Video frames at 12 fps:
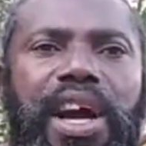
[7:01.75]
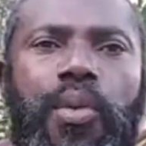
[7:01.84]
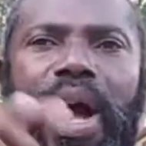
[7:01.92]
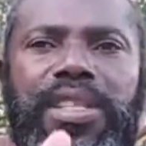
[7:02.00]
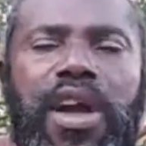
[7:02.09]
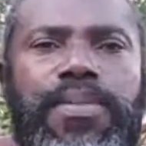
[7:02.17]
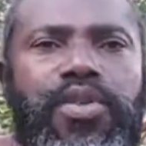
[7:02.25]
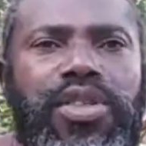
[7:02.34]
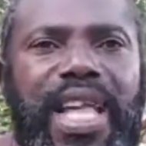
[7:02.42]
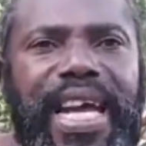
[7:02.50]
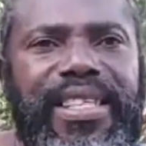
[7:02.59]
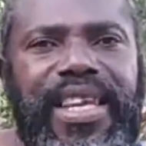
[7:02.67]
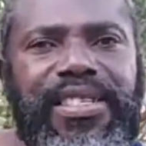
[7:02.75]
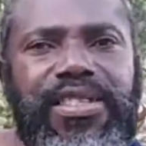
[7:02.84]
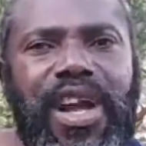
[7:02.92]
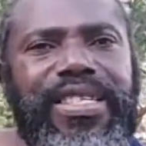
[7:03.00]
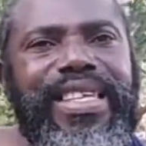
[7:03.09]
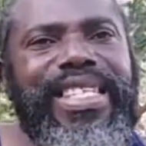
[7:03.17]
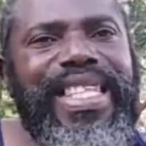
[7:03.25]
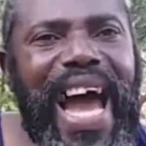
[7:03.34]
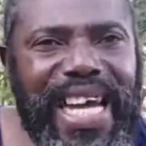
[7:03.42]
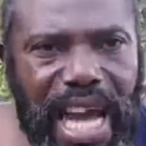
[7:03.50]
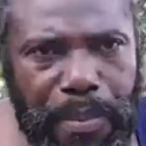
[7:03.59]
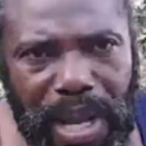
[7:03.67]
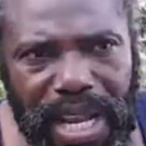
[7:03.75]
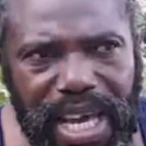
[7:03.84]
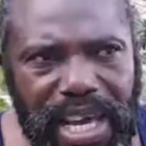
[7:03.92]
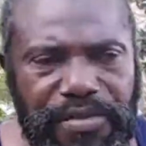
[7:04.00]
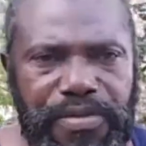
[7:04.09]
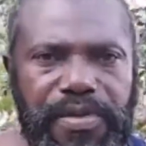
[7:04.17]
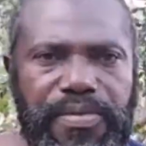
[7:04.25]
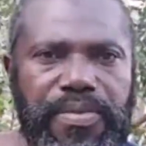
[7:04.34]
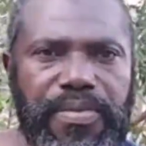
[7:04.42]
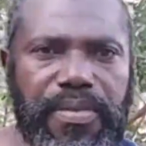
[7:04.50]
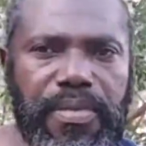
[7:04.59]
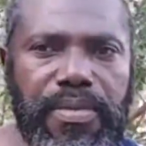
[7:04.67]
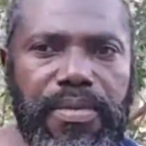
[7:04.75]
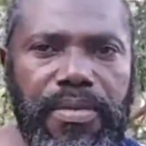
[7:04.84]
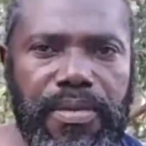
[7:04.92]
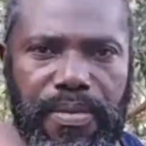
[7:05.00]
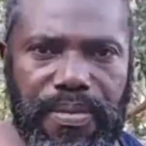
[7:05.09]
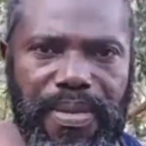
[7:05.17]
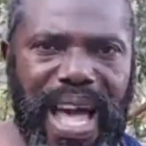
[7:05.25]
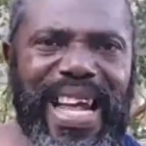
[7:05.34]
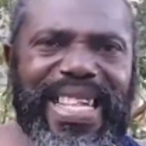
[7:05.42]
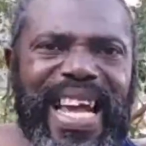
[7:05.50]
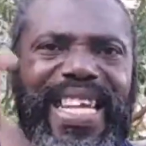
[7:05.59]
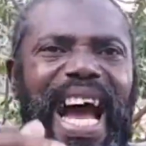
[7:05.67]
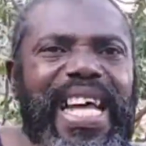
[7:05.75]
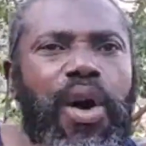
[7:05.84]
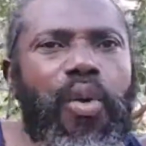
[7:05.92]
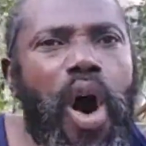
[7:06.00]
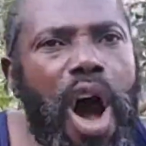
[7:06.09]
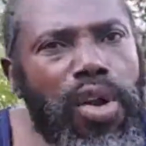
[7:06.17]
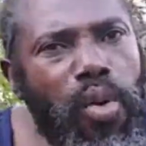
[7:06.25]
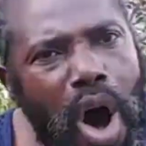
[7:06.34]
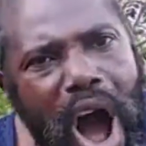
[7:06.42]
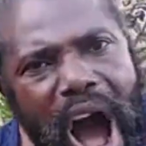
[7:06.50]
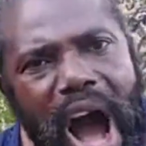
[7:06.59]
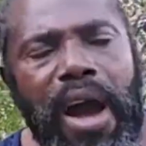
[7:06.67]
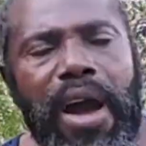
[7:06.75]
it went up to 1939, I believe. And then they had a World War.